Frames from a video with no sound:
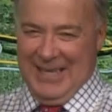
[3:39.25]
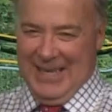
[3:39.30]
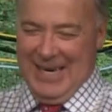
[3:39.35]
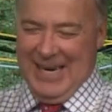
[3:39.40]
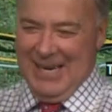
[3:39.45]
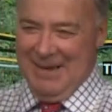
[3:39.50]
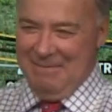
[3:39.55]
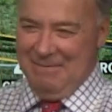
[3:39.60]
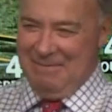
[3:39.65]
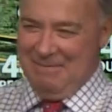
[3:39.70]
Well, well
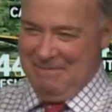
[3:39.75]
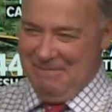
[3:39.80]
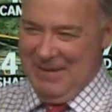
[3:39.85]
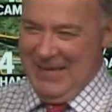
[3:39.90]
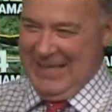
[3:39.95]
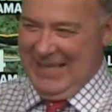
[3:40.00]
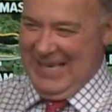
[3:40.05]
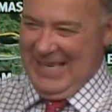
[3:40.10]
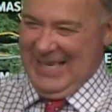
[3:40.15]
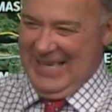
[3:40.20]
done. No, that
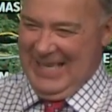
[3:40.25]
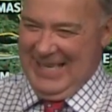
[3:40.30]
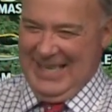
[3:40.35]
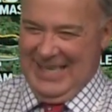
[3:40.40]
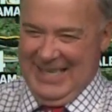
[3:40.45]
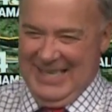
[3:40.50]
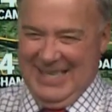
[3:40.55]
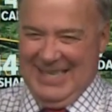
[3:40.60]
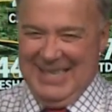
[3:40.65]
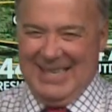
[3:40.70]
was good,
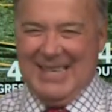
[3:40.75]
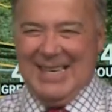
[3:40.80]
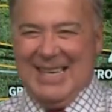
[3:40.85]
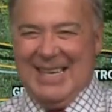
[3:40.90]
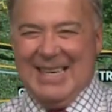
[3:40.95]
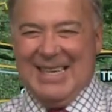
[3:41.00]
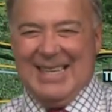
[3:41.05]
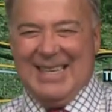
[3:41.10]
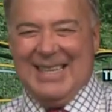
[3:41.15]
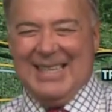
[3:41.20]
Rod.
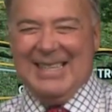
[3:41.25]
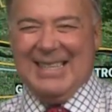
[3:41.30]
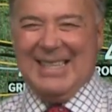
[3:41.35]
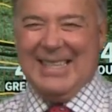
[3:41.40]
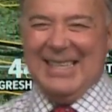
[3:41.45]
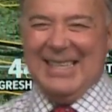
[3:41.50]
you nailed it.